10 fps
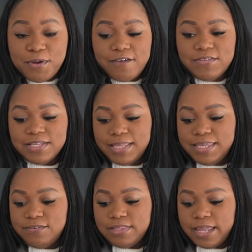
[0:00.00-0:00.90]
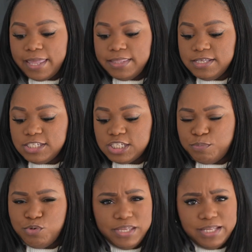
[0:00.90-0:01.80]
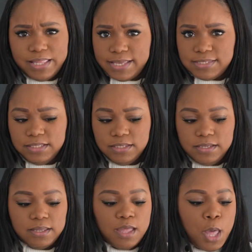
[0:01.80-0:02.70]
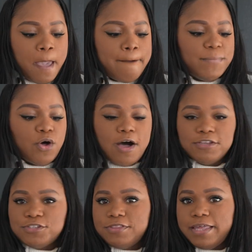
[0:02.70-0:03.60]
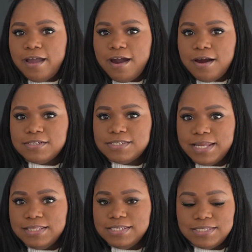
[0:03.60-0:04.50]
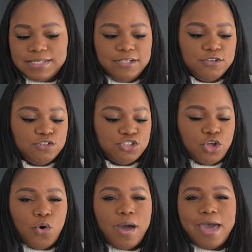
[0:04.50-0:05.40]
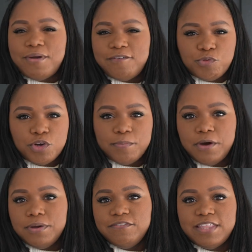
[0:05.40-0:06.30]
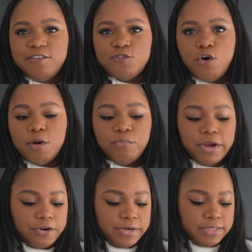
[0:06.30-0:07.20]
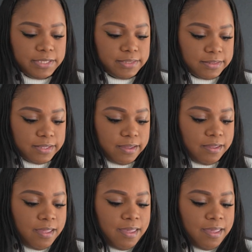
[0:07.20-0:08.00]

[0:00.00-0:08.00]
I feel like they give it like this spooky, classy look, but also they are stainless steel, so I don't have to worry about if they fall, break, or anything like that.